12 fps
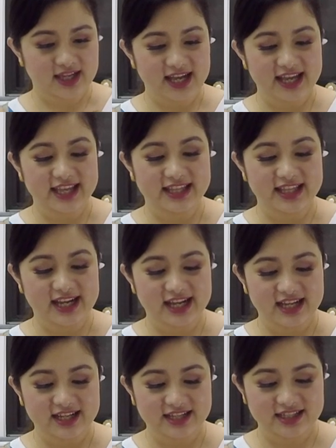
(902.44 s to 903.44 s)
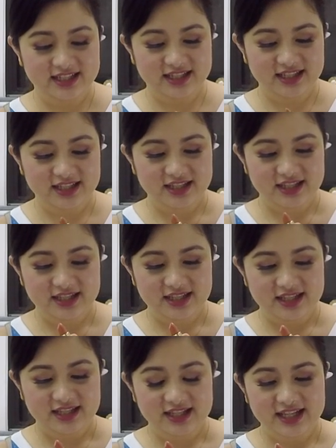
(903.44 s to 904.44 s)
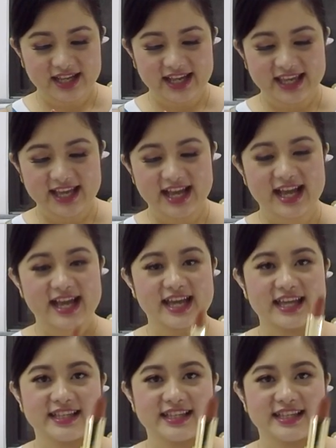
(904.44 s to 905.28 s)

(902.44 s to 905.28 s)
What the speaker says: Ayan na nga. Ayan.